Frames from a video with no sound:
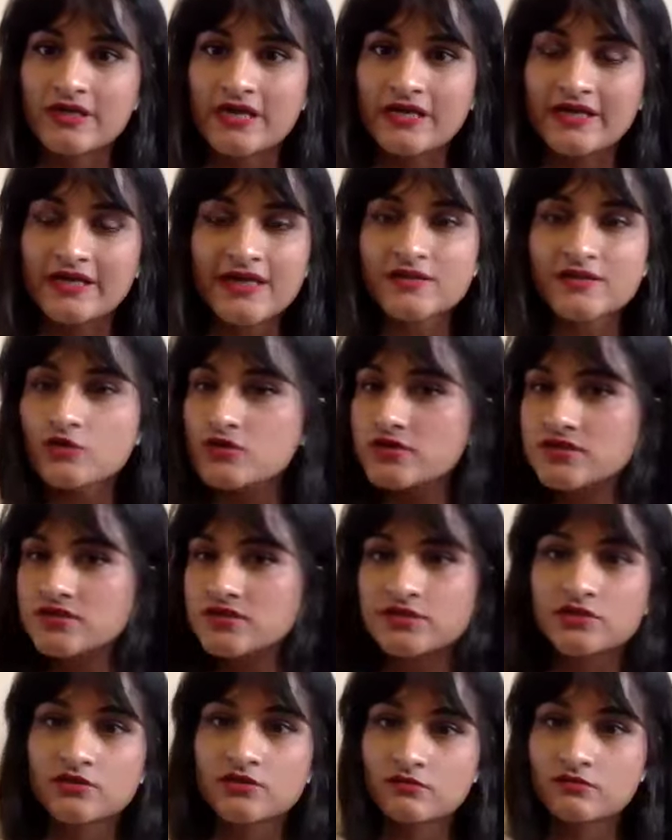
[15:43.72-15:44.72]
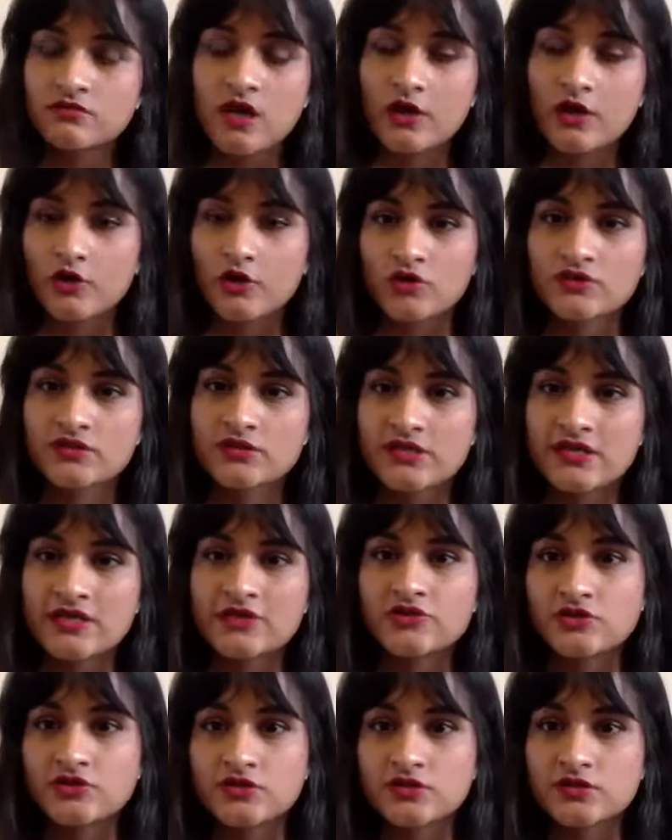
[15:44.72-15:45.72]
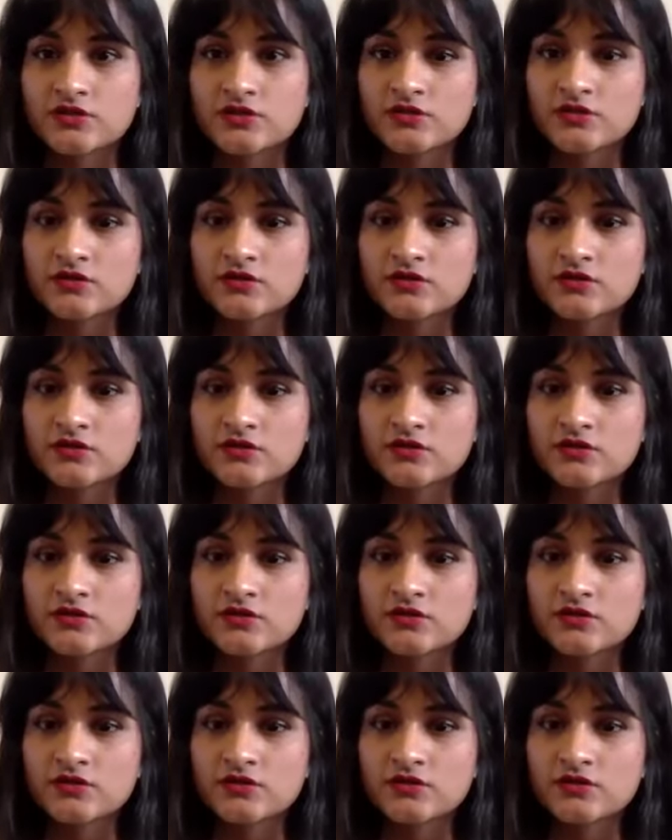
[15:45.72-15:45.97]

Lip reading: to adult cats, or is it across ages?